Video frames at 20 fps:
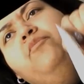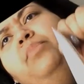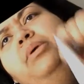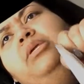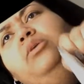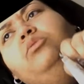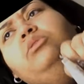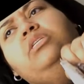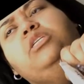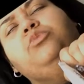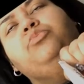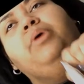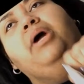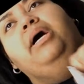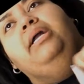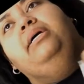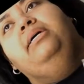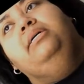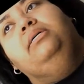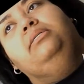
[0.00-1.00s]
Been using this
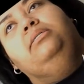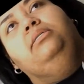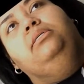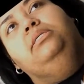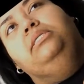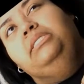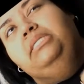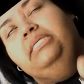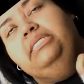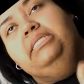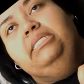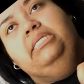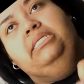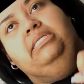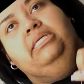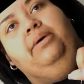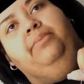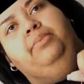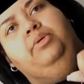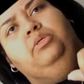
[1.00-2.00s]
product since the
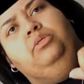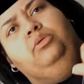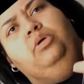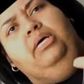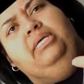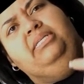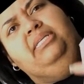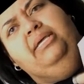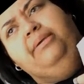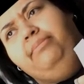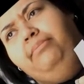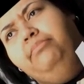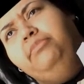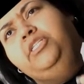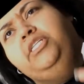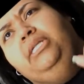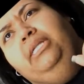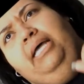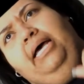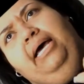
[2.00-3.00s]
summer, so I say
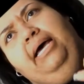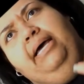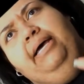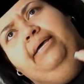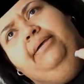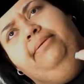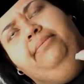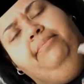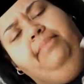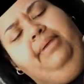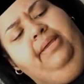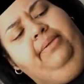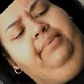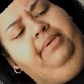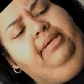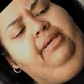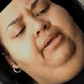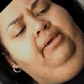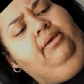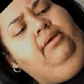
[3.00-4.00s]
July
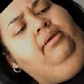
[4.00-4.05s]
maybe.